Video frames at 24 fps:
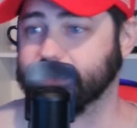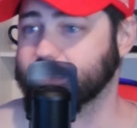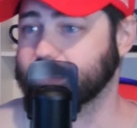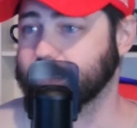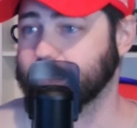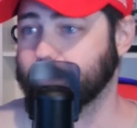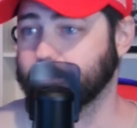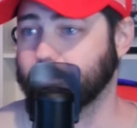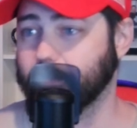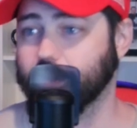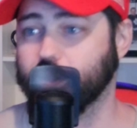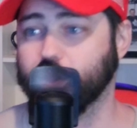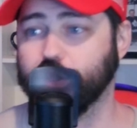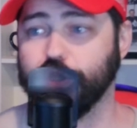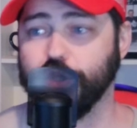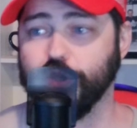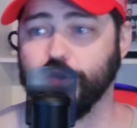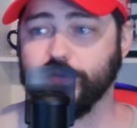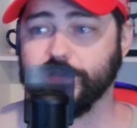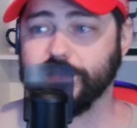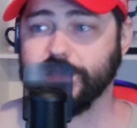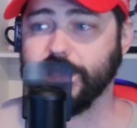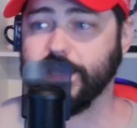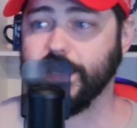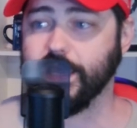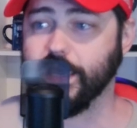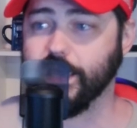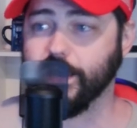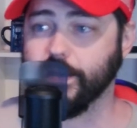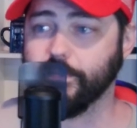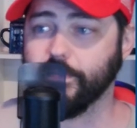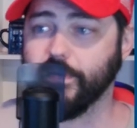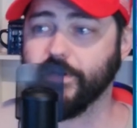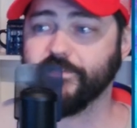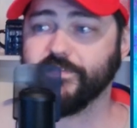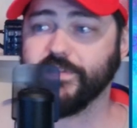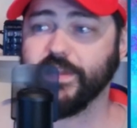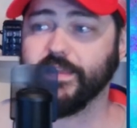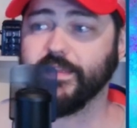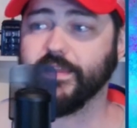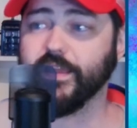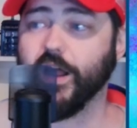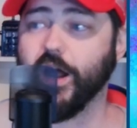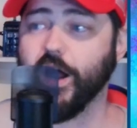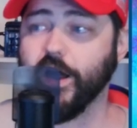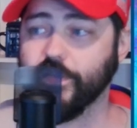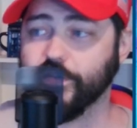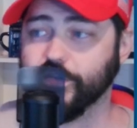him, accusing him of
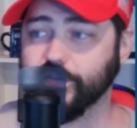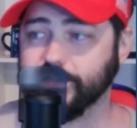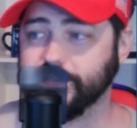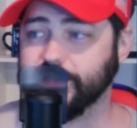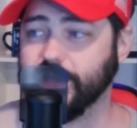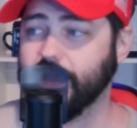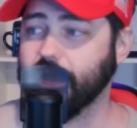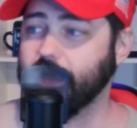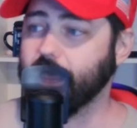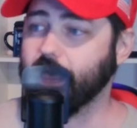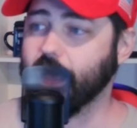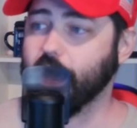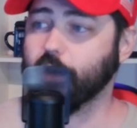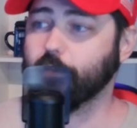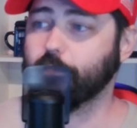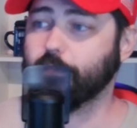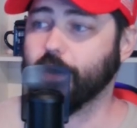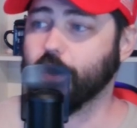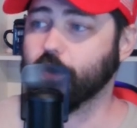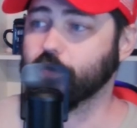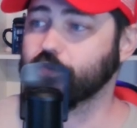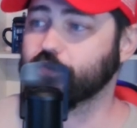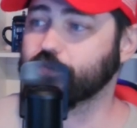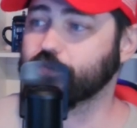telling others about their